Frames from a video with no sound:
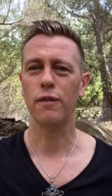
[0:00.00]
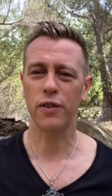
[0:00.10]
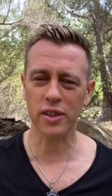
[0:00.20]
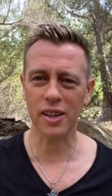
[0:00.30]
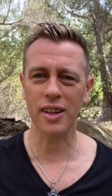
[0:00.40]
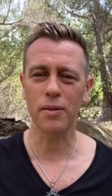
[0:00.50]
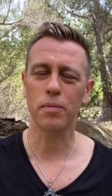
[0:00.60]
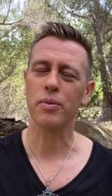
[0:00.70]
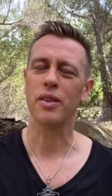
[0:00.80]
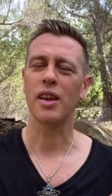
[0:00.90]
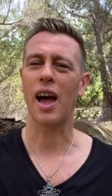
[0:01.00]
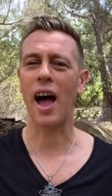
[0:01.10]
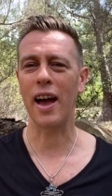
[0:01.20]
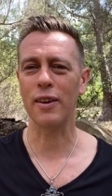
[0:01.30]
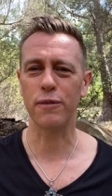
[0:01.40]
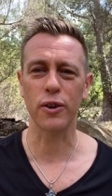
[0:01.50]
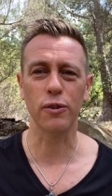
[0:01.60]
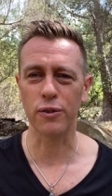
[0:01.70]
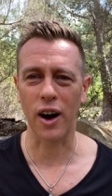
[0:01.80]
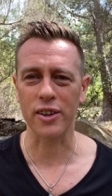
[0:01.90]
physically, and
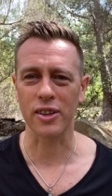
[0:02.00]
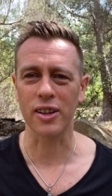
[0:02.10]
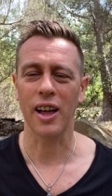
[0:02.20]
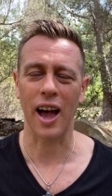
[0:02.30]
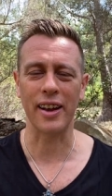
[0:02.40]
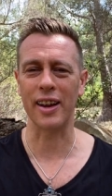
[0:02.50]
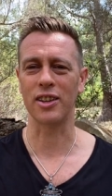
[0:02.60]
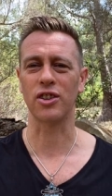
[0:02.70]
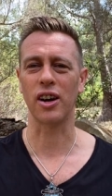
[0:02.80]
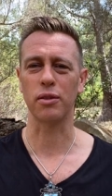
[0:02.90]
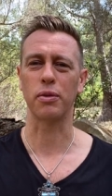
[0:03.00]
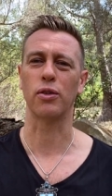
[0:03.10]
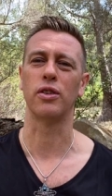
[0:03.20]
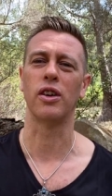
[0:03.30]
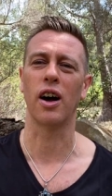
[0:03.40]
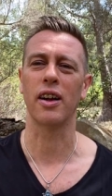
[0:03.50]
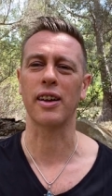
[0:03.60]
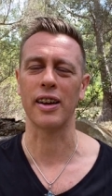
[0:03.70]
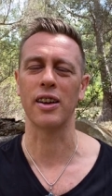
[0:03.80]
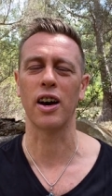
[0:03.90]
feel vital and energized because you
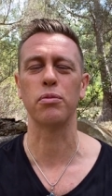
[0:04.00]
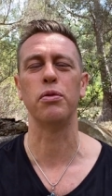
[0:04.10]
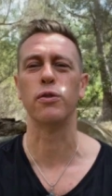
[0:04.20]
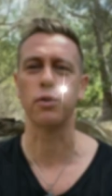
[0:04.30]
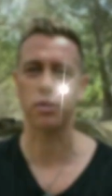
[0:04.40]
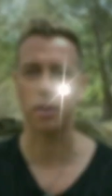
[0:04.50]
get a nice, beautiful